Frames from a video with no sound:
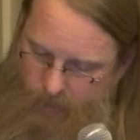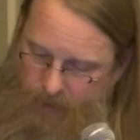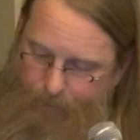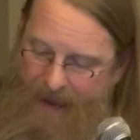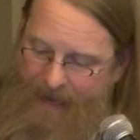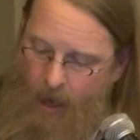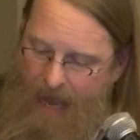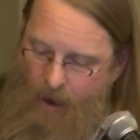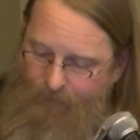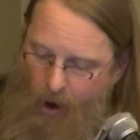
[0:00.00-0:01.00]
Depending on
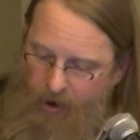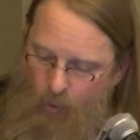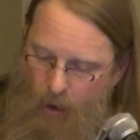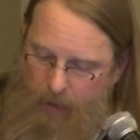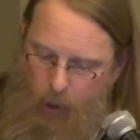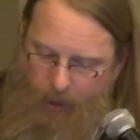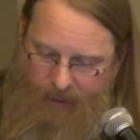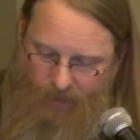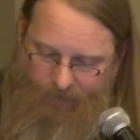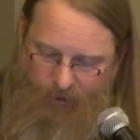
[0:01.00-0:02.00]
how far you want to look
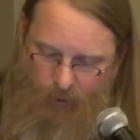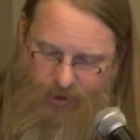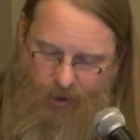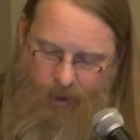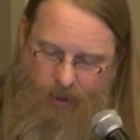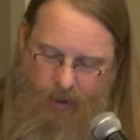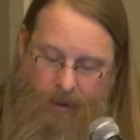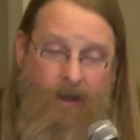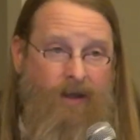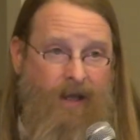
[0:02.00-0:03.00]
into the future,
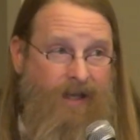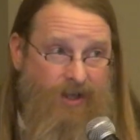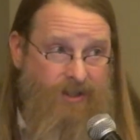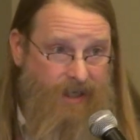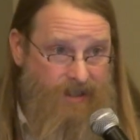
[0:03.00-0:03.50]
it just